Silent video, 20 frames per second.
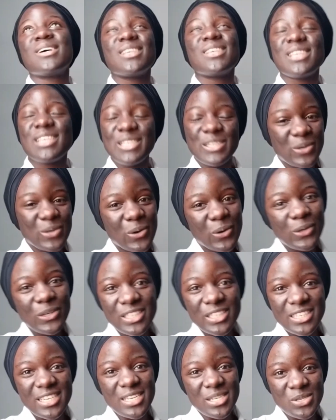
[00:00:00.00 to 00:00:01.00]
It all
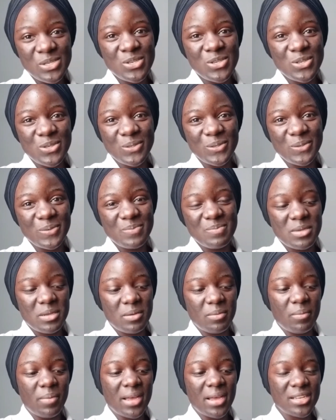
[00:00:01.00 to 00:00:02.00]
just shook me,
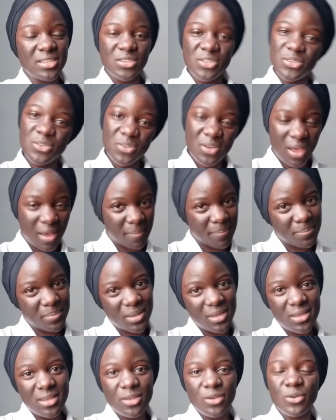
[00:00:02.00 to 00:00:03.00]
but you know, I'm
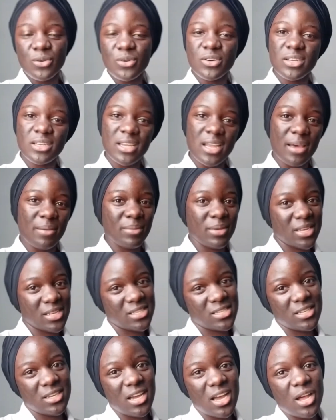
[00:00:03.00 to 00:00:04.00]
picking one, I'm
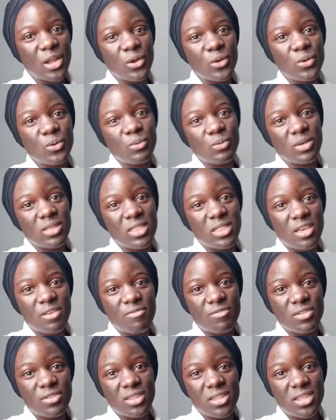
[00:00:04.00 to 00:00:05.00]
getting along with
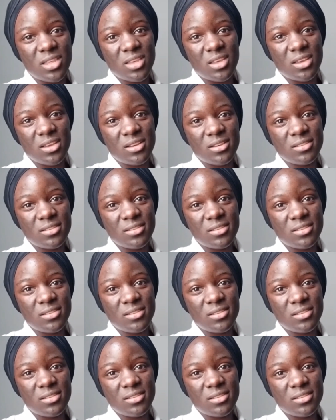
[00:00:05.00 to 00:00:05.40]
everything.